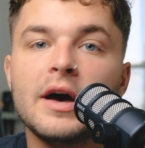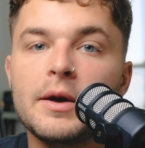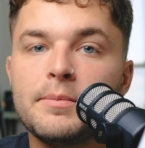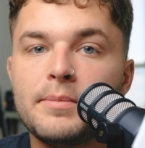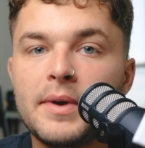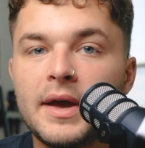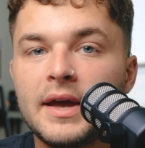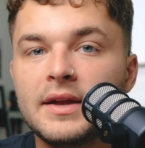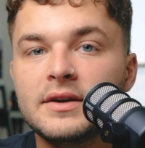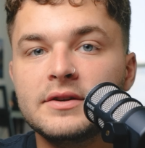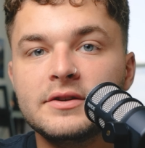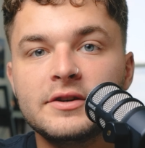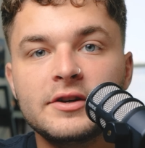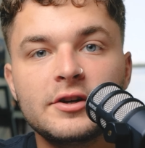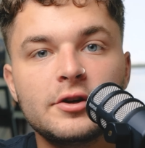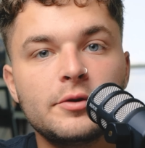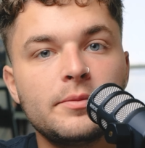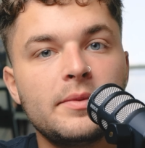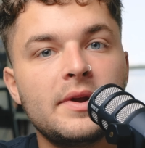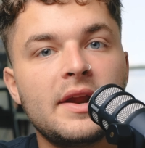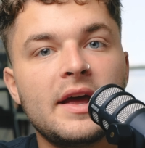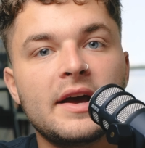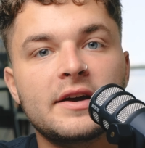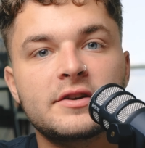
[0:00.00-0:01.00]
I paid a little
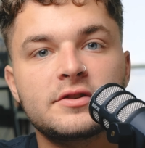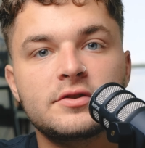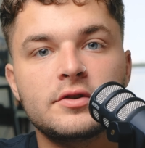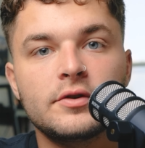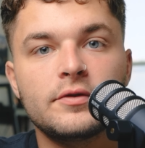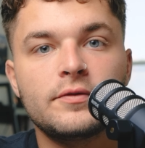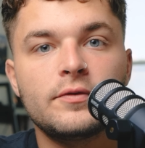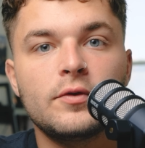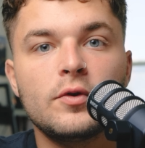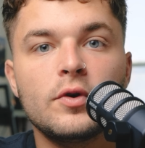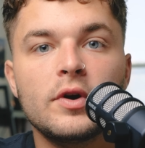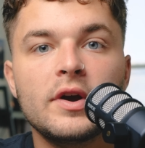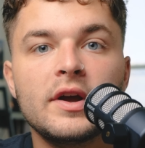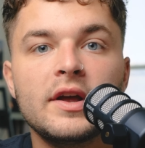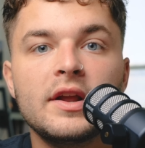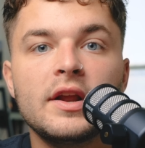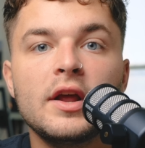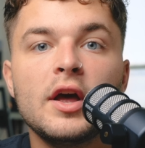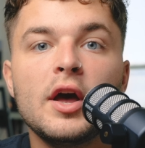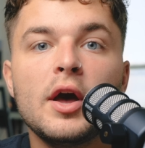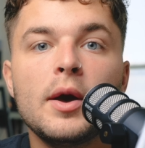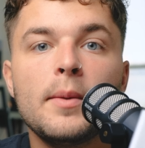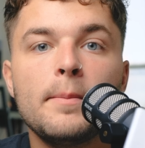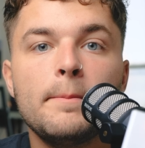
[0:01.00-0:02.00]
bit extra for it.
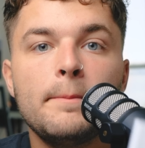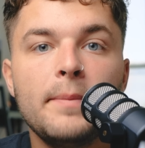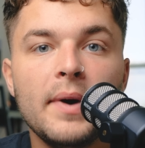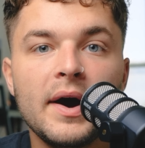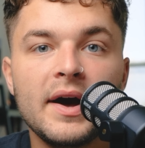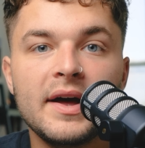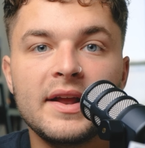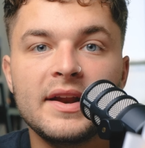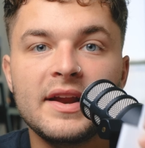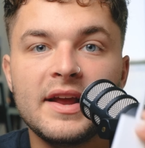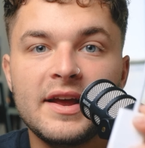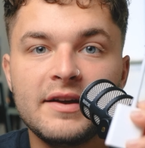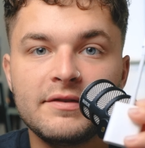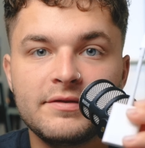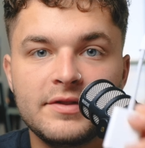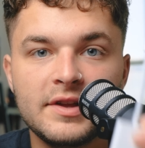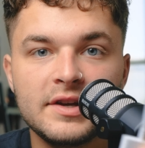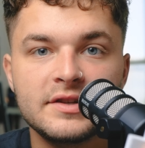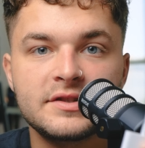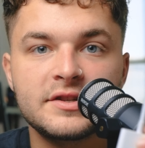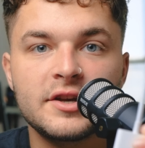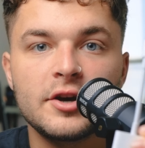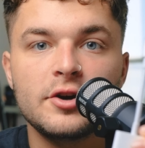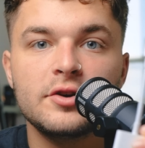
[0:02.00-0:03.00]
But if
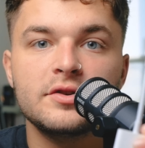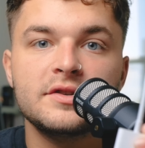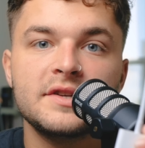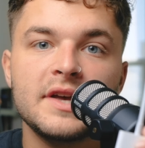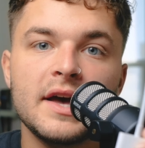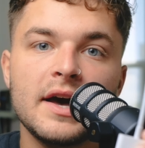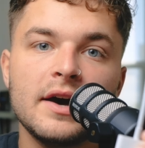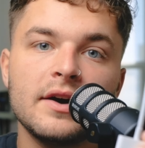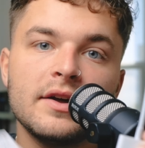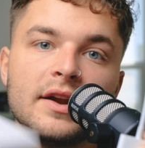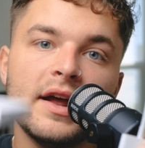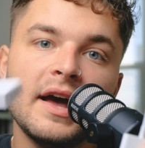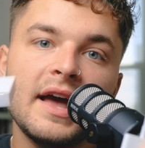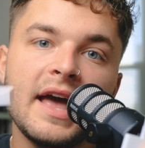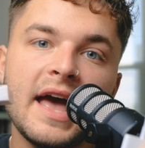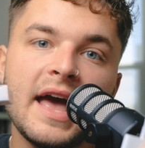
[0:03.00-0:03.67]
this goes out, I